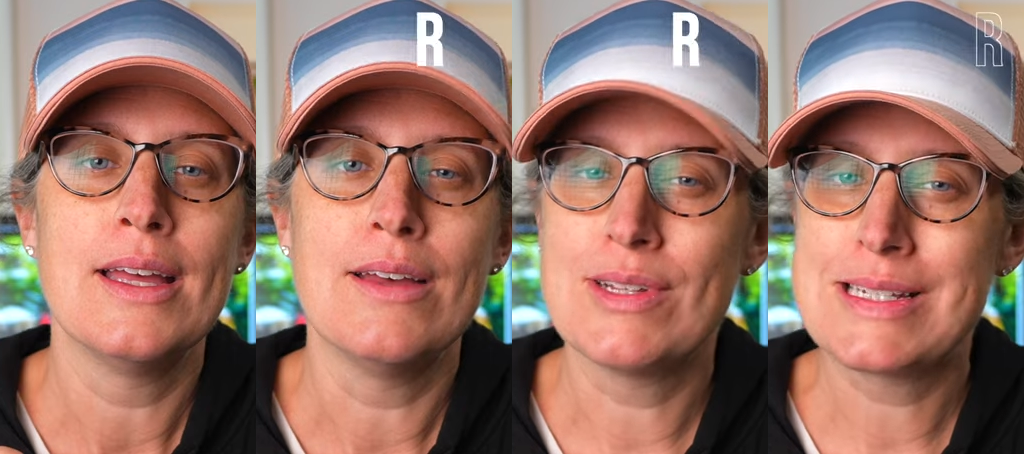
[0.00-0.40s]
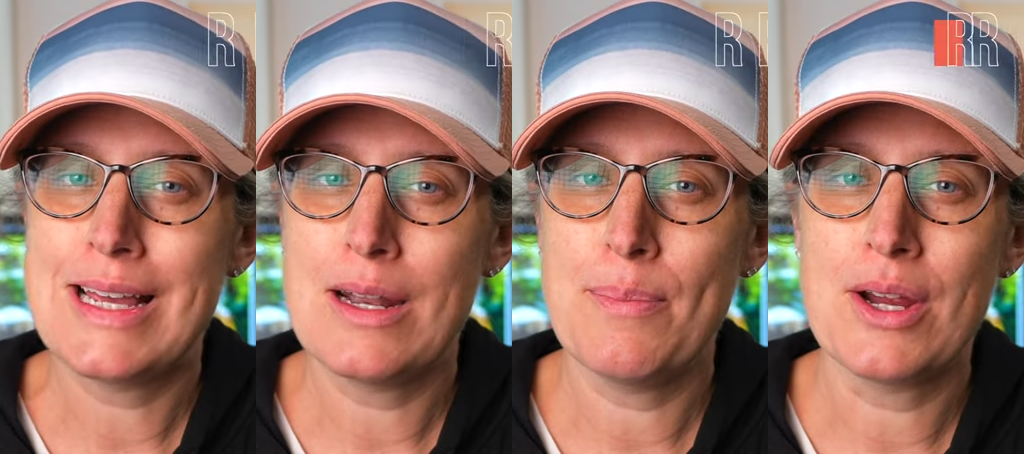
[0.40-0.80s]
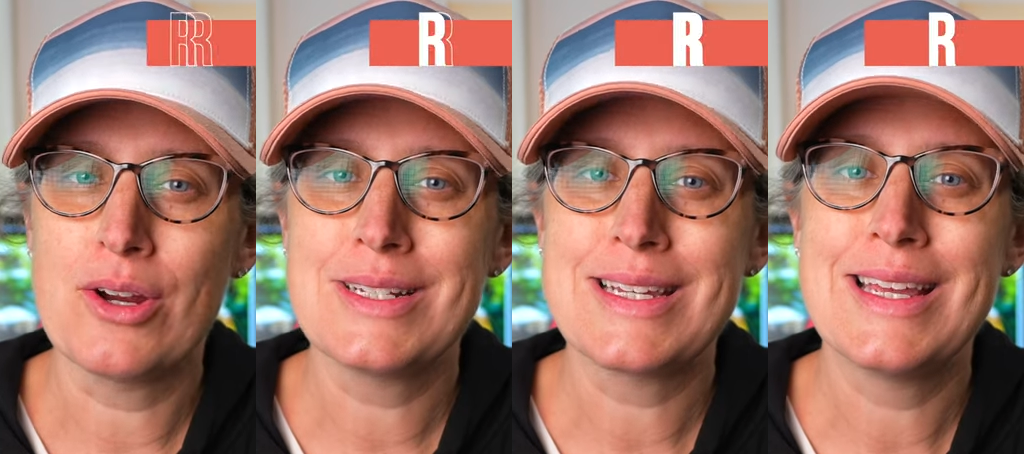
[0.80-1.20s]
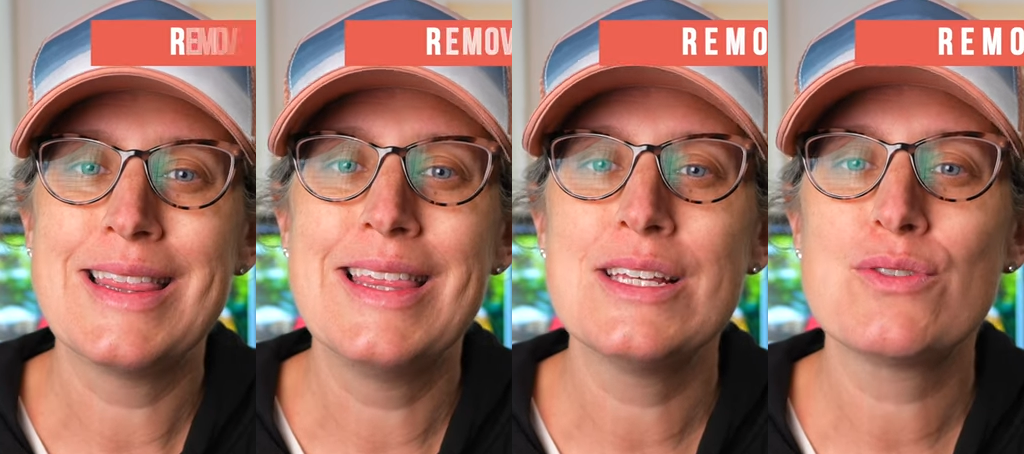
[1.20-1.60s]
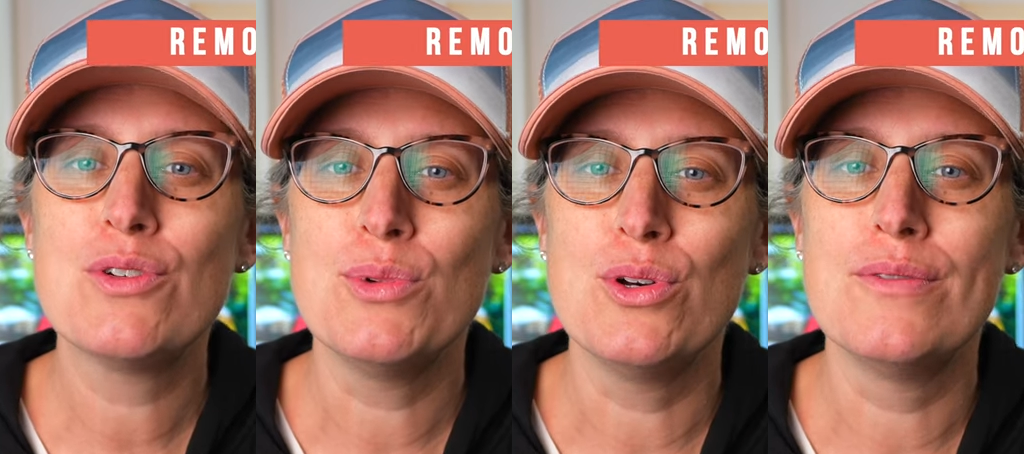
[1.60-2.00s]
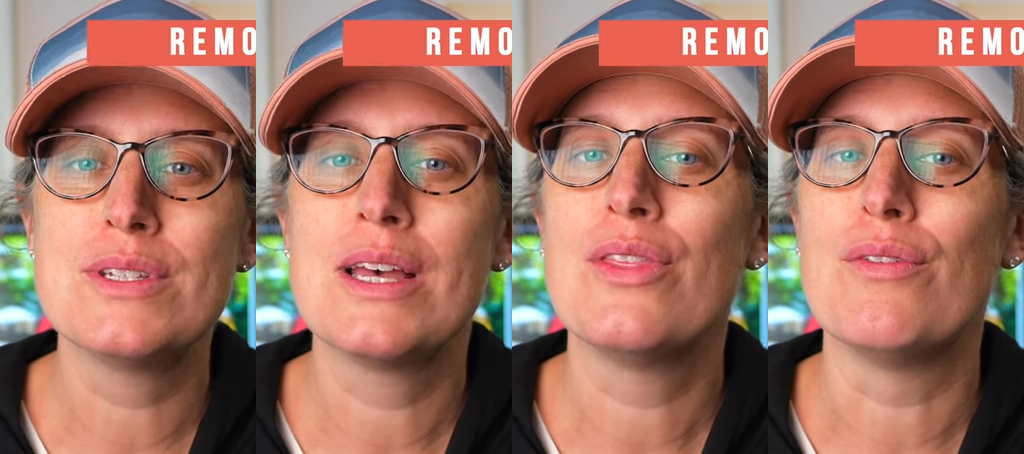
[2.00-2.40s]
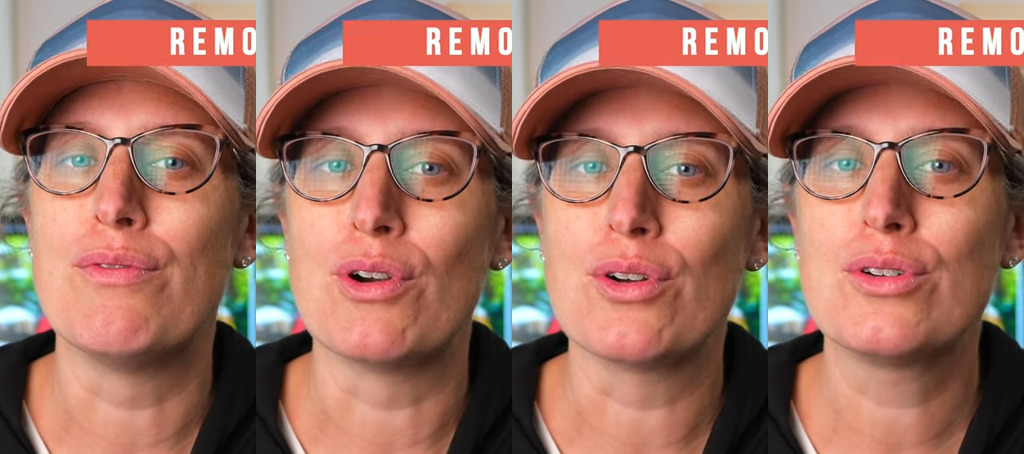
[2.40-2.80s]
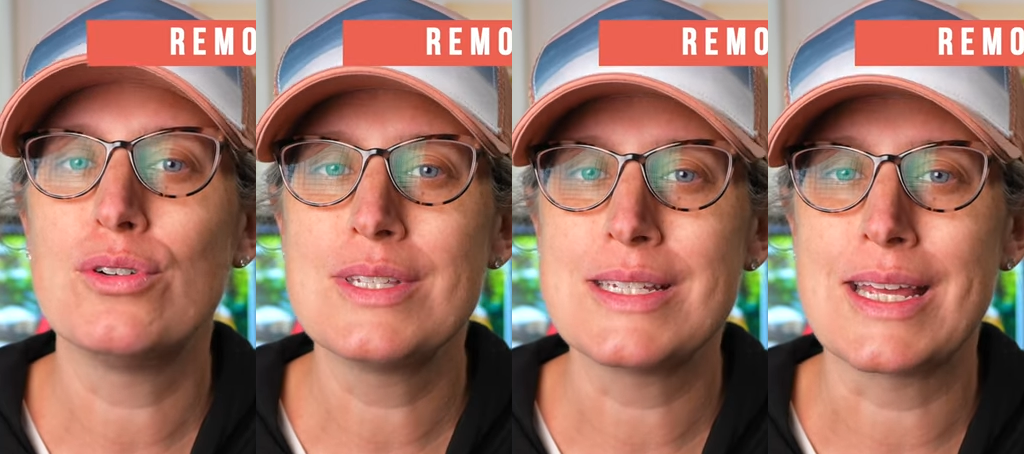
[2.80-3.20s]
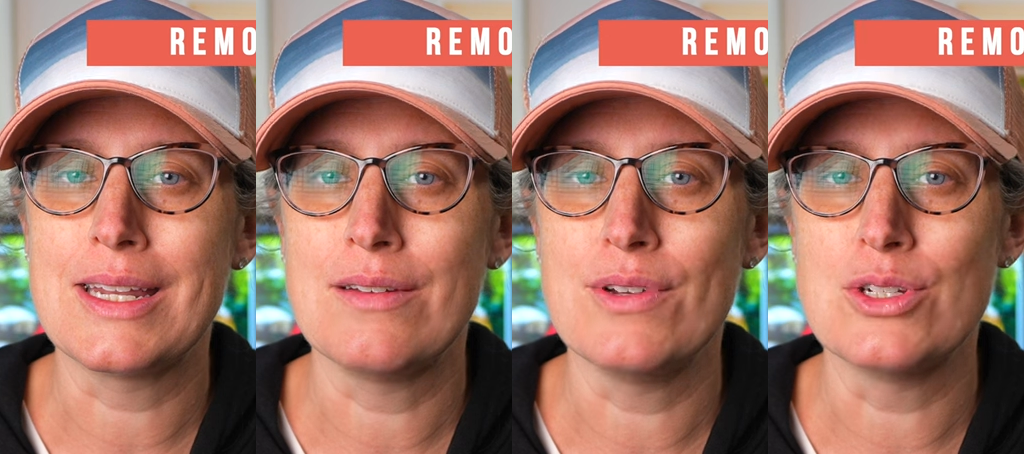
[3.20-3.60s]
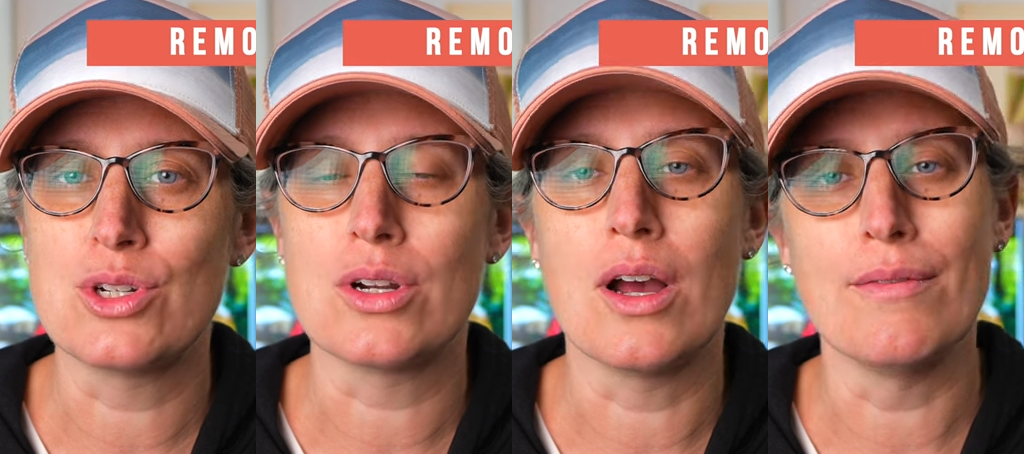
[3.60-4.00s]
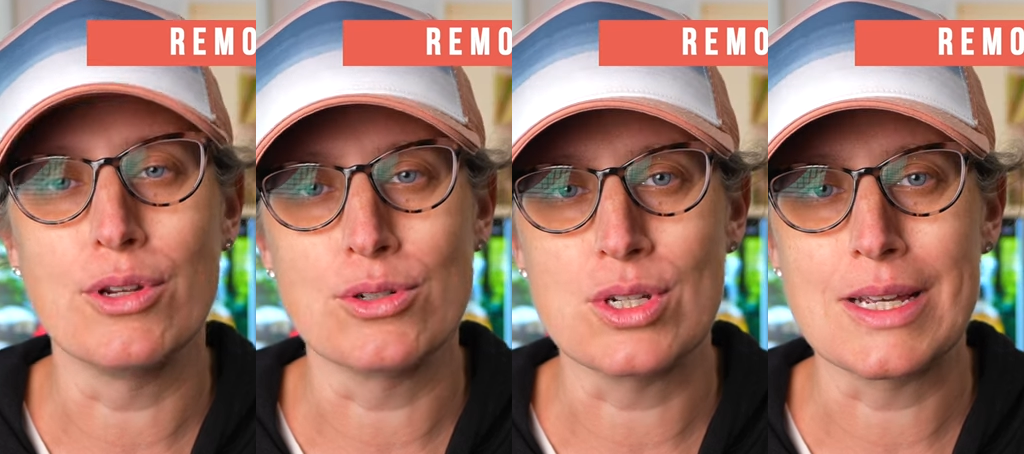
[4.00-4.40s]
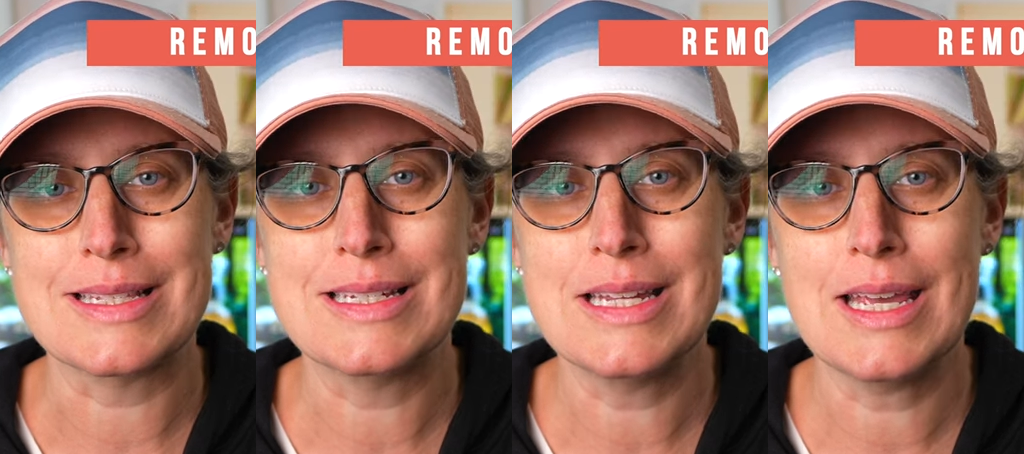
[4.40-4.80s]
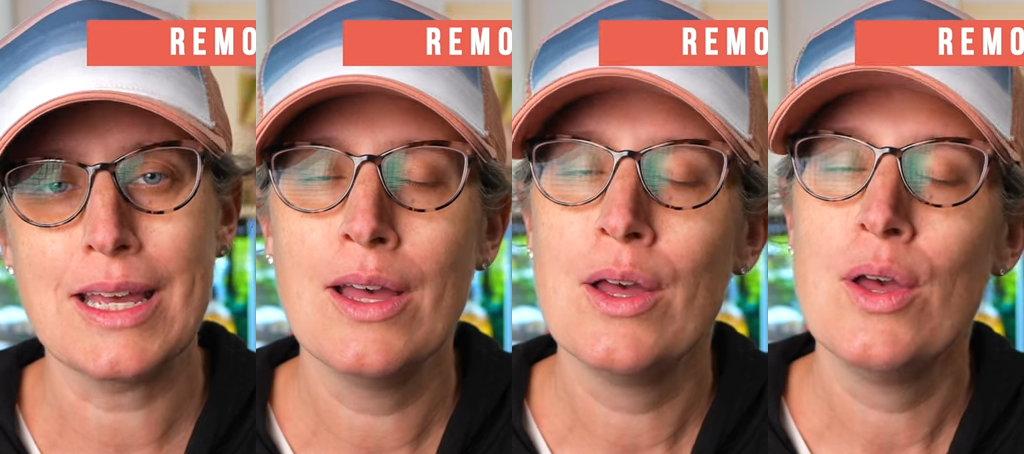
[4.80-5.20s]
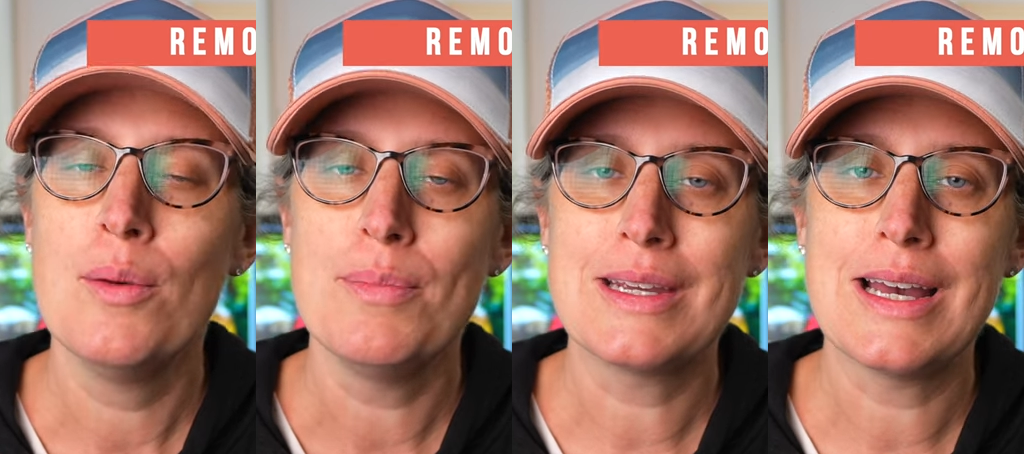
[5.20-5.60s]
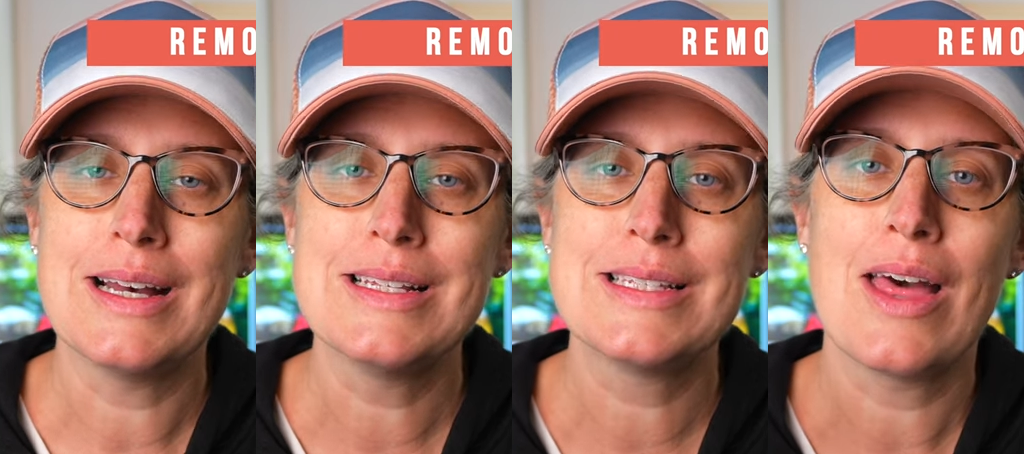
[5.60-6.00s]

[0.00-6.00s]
If it's not apparent, this removes the vertical standing feature of your GSD because